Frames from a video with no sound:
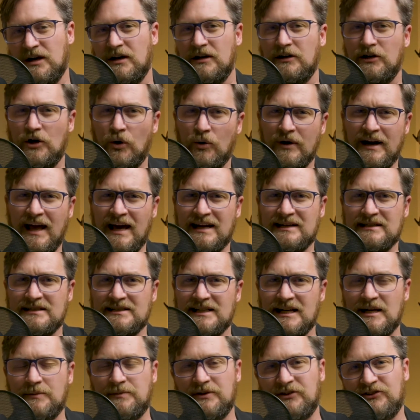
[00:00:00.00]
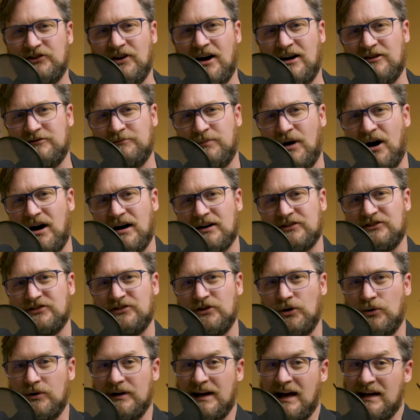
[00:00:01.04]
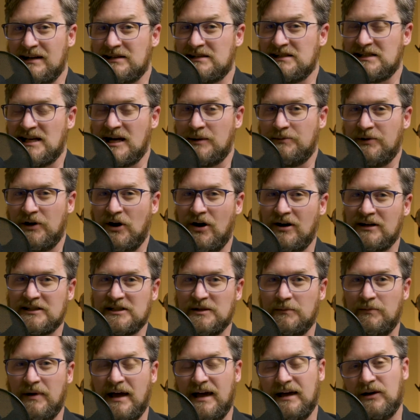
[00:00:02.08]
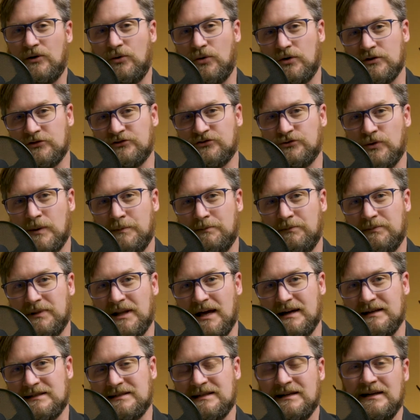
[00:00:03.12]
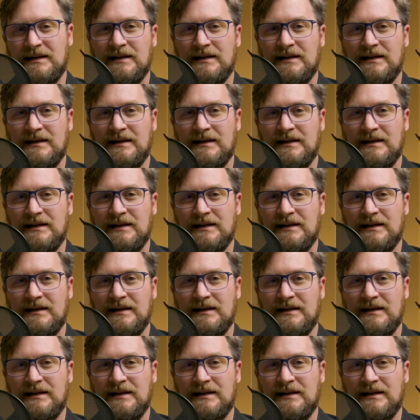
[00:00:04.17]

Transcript: Knowing how to set up a softbox, knowing how to set up an octabank or a strip light,